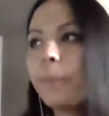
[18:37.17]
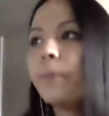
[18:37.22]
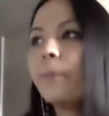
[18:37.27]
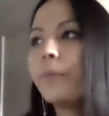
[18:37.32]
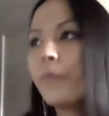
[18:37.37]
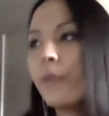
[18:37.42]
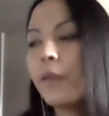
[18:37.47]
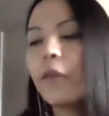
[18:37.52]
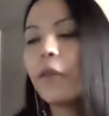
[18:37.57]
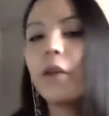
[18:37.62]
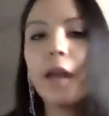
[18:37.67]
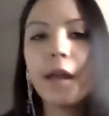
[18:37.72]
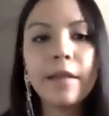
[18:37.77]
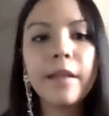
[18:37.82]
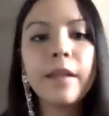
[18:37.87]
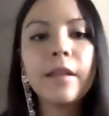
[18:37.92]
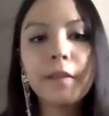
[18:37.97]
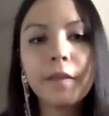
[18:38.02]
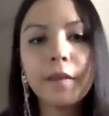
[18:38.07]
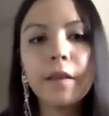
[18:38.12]
So yeah, I think
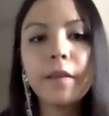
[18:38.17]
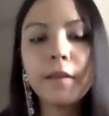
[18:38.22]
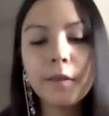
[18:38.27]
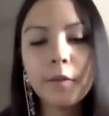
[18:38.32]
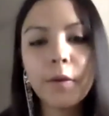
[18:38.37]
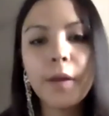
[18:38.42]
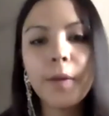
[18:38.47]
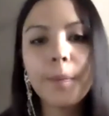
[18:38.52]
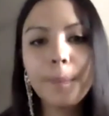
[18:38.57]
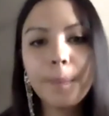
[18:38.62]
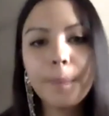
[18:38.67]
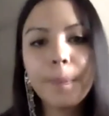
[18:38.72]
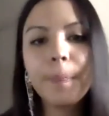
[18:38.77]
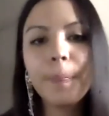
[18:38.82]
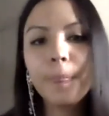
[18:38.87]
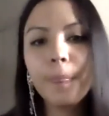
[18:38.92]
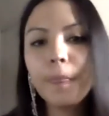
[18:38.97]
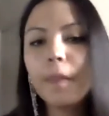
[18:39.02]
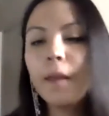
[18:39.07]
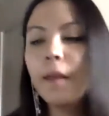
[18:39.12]
that's the easiest way,
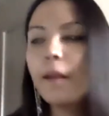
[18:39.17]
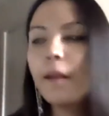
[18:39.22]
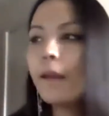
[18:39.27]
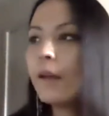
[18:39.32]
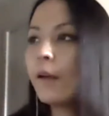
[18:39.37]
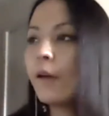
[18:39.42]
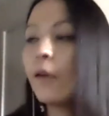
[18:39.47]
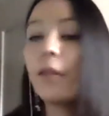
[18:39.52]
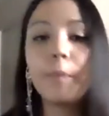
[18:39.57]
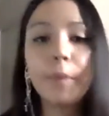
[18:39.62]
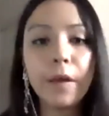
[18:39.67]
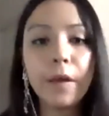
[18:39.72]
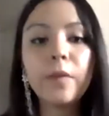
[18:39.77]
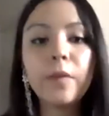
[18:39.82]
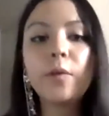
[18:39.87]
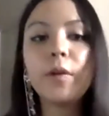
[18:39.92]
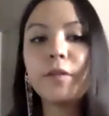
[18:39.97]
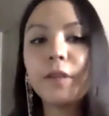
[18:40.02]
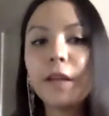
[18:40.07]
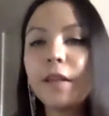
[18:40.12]
or the best
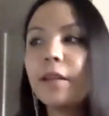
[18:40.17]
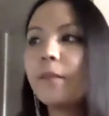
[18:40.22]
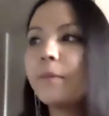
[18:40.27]
way rather.